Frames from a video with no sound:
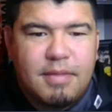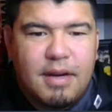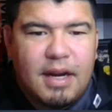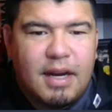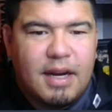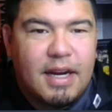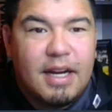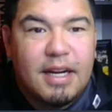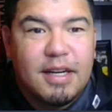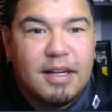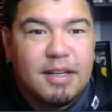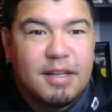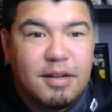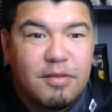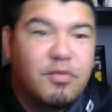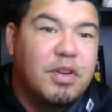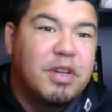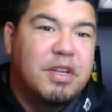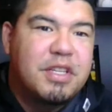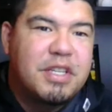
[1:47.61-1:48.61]
I got to
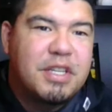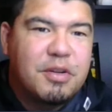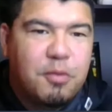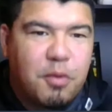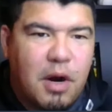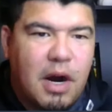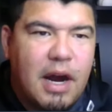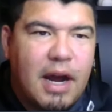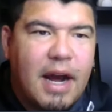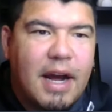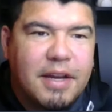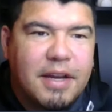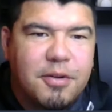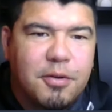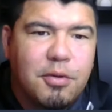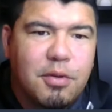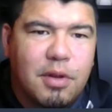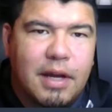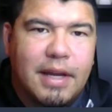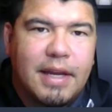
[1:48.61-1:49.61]
convince you why I
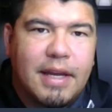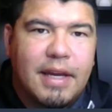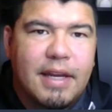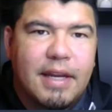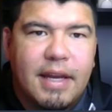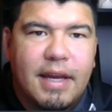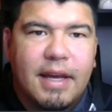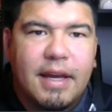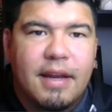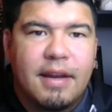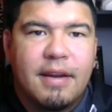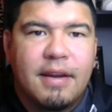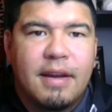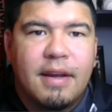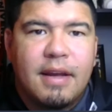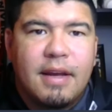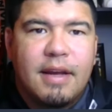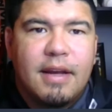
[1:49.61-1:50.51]
do like it in.